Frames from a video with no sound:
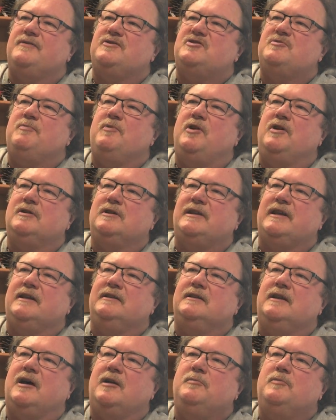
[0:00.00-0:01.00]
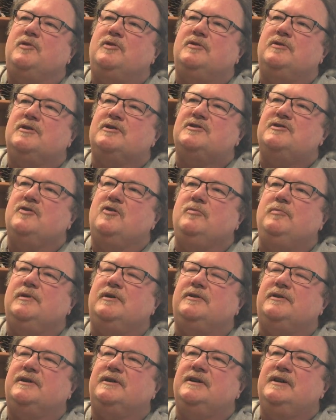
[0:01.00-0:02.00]
a smaller, like a lawnmower, a
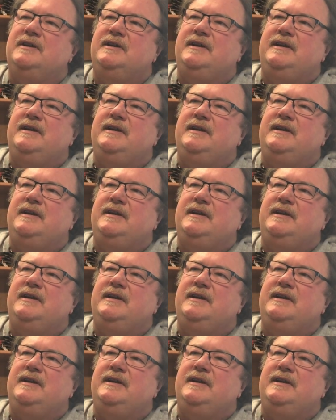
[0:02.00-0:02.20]
snowblower,